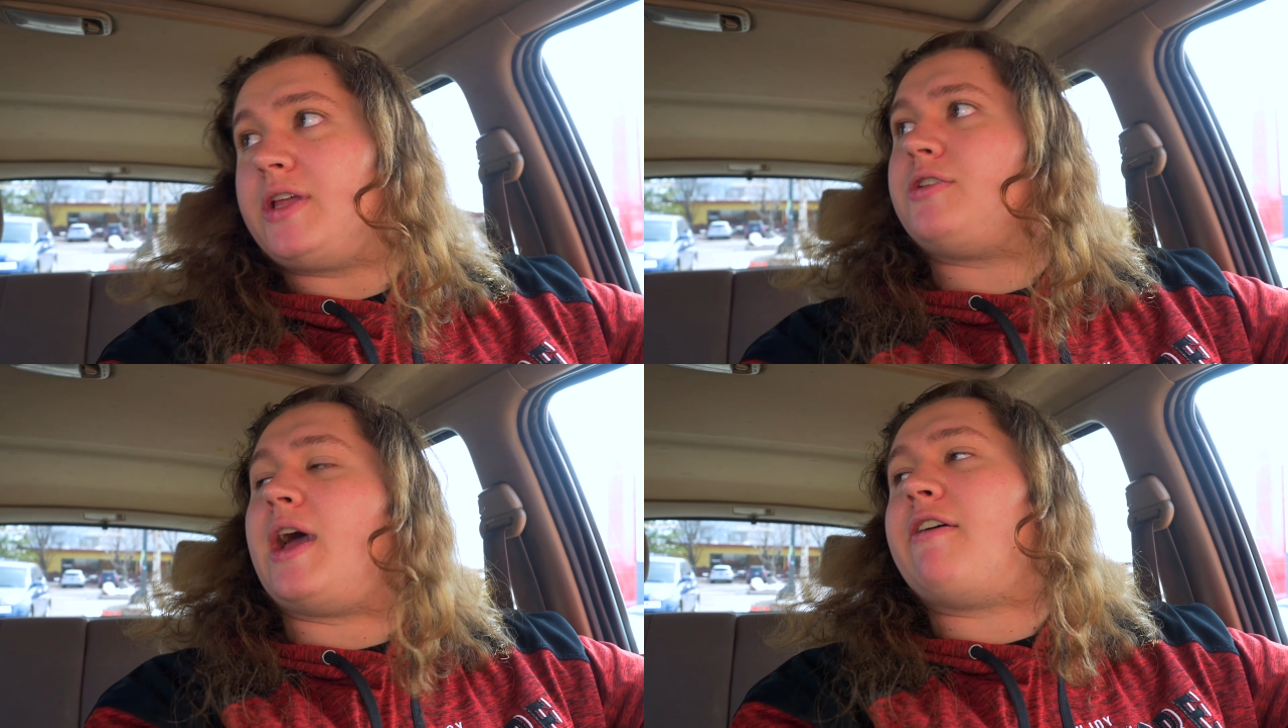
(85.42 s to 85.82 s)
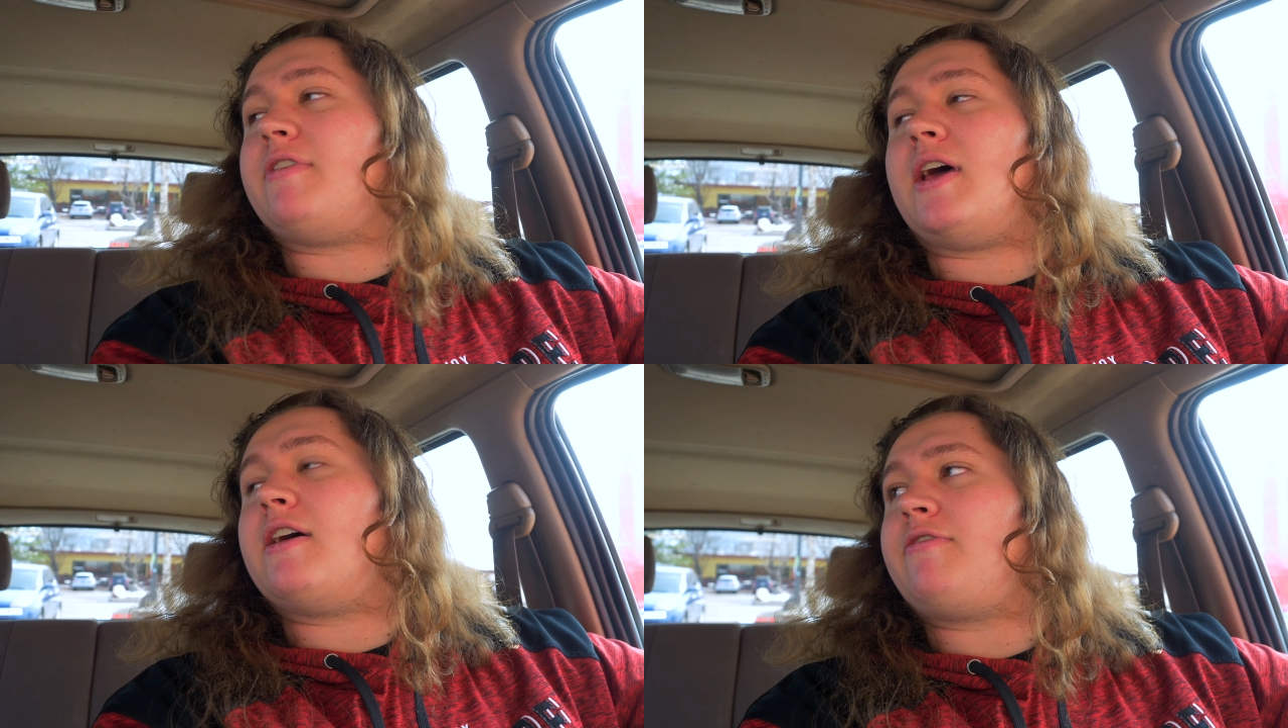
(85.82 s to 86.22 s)
can do half
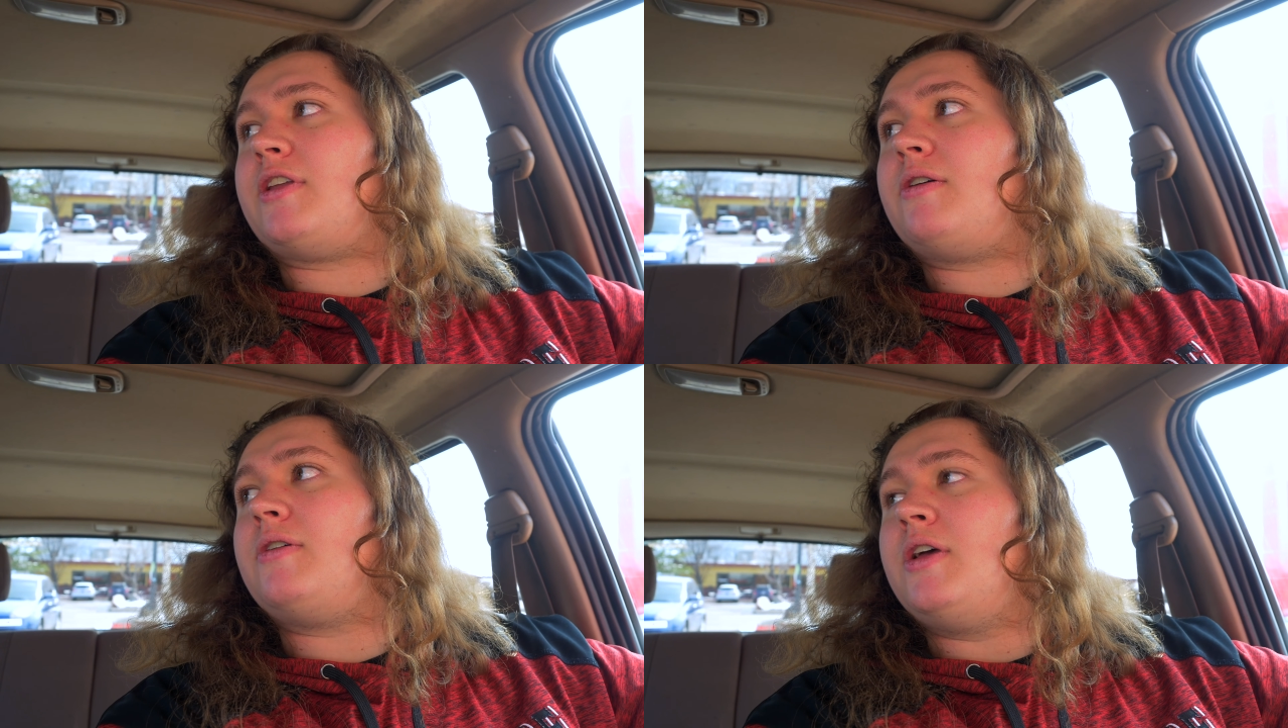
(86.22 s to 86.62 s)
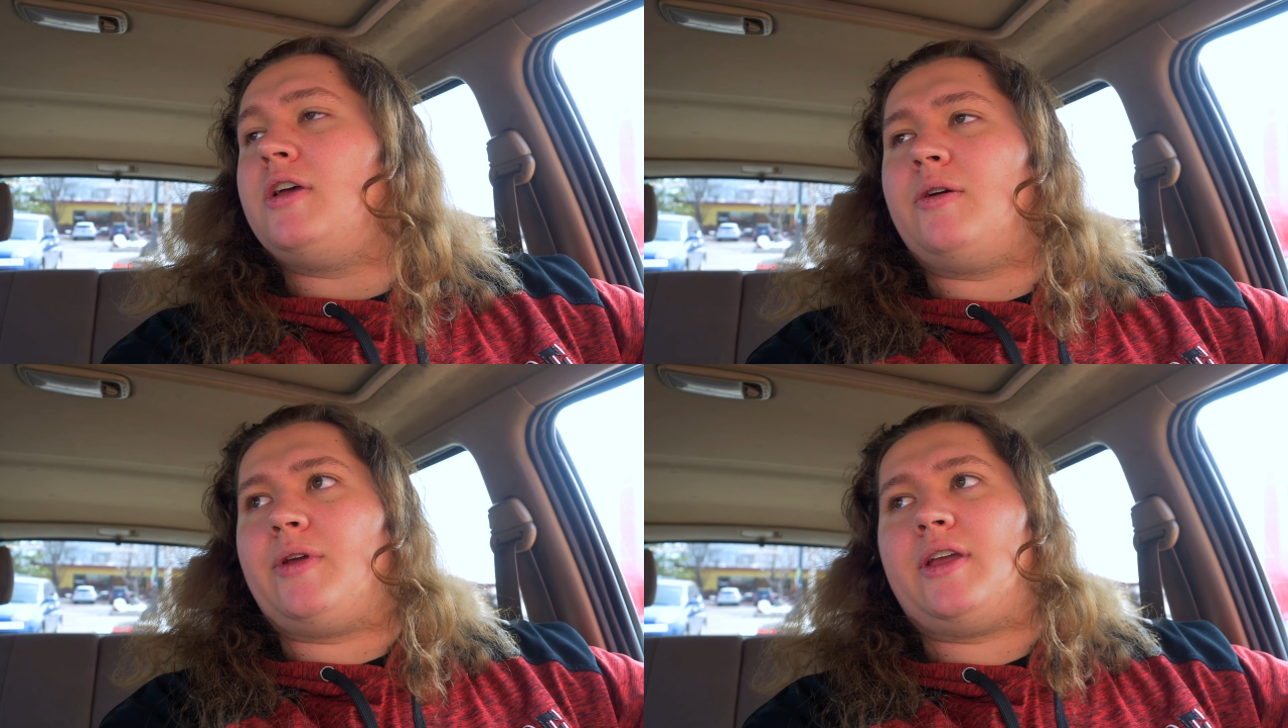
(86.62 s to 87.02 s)
and half, you know? Yeah, that's
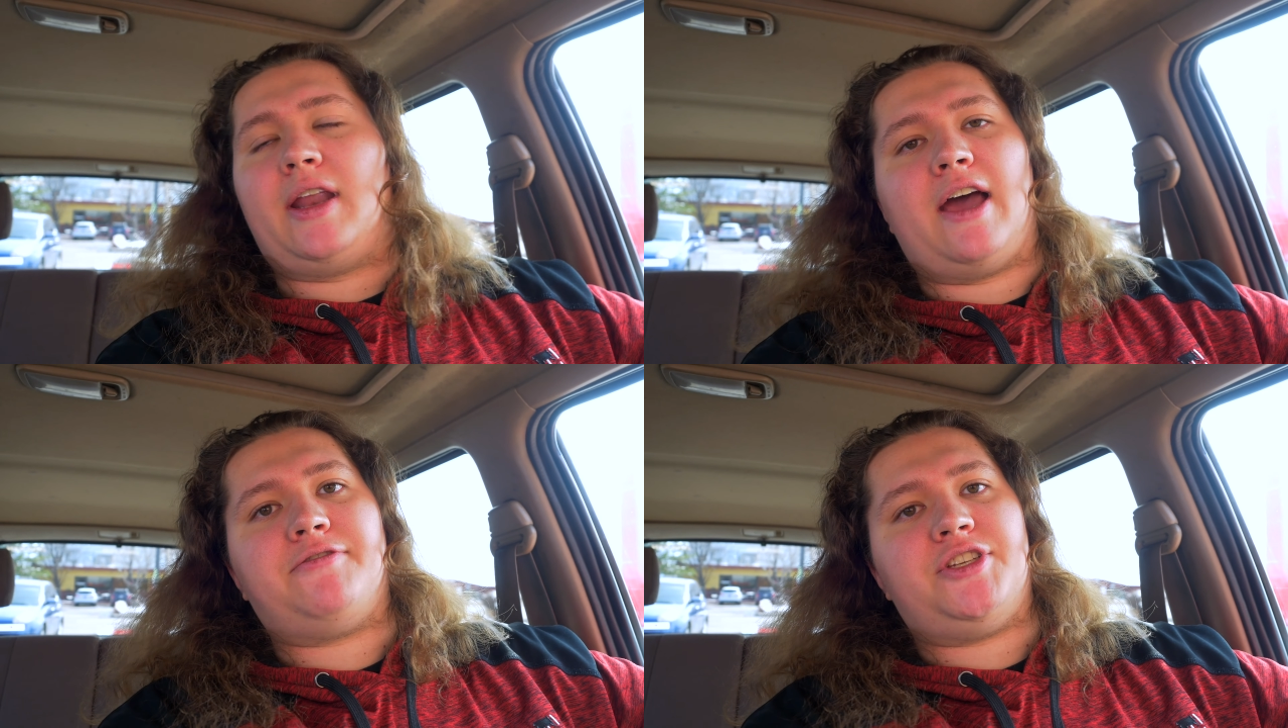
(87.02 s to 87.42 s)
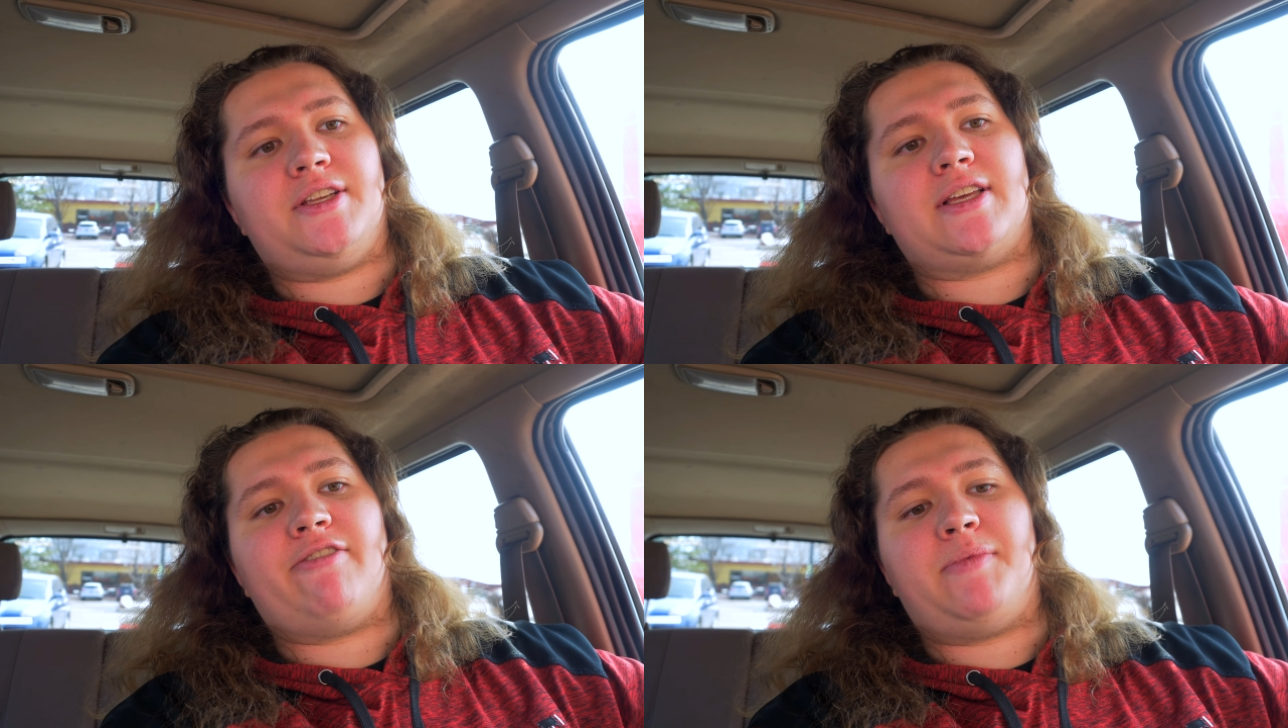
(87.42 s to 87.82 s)
fine. We can get half
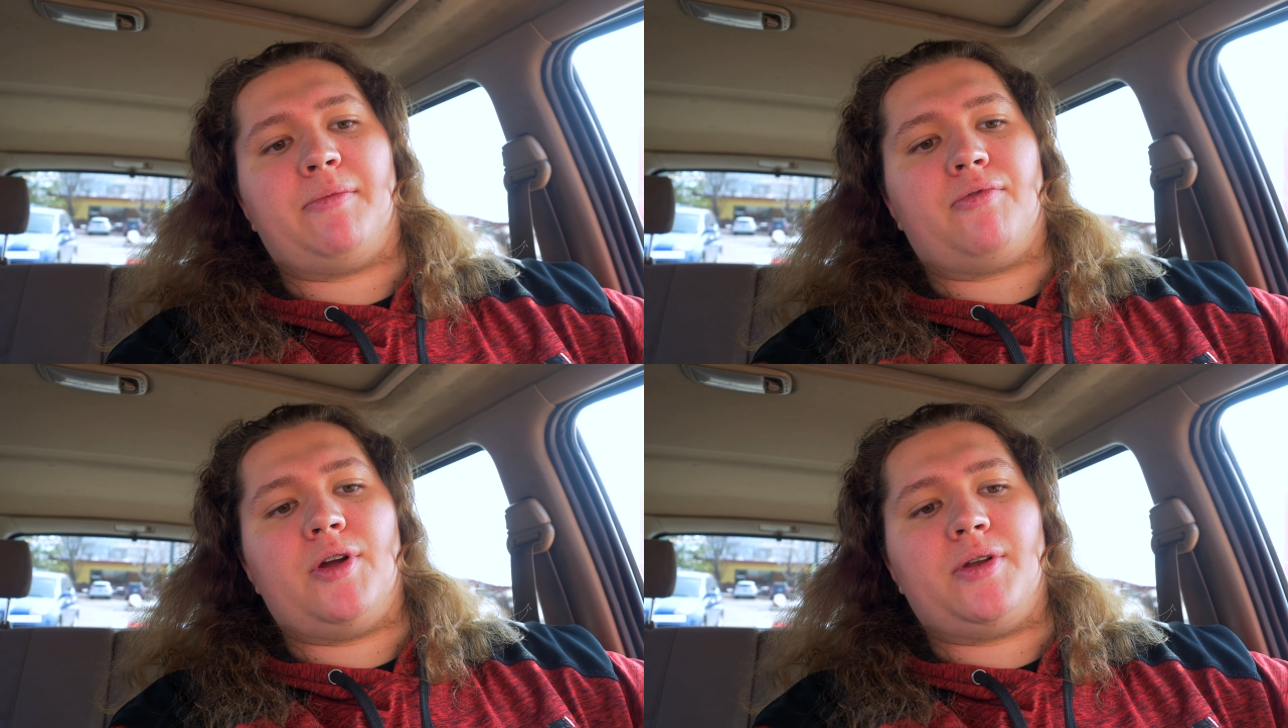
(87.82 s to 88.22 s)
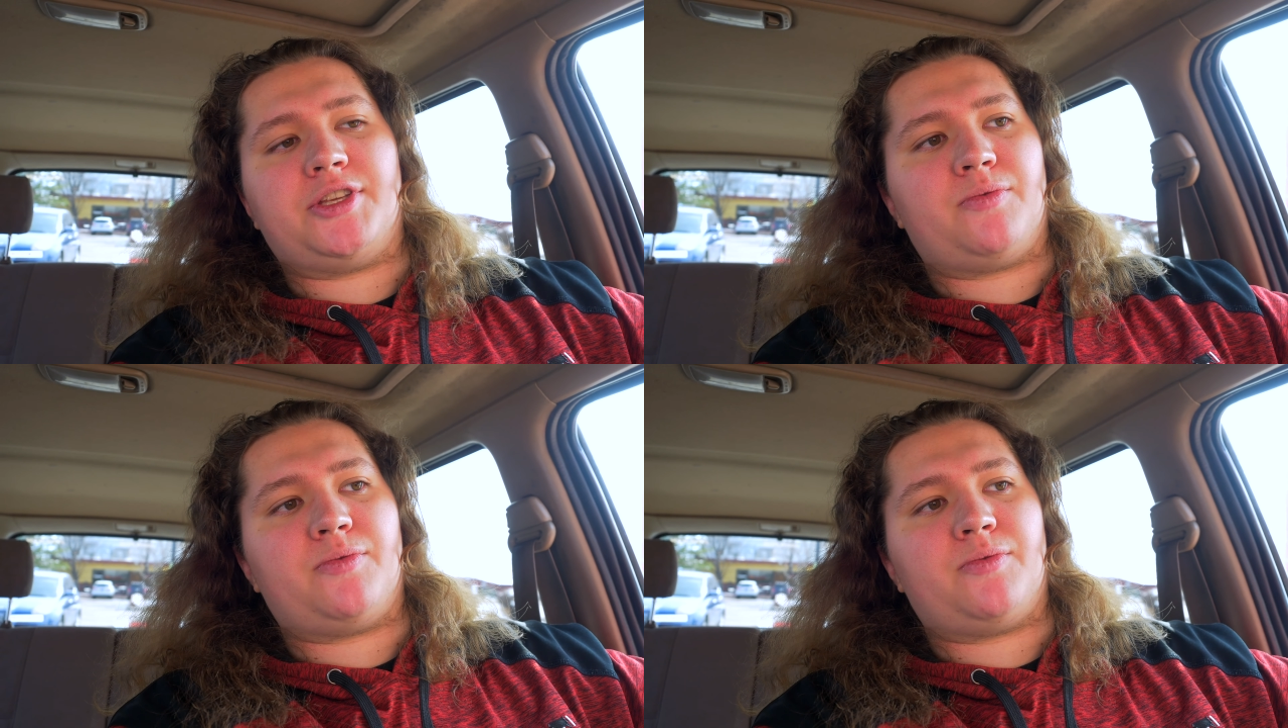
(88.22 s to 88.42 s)
cheese, half pepperoni.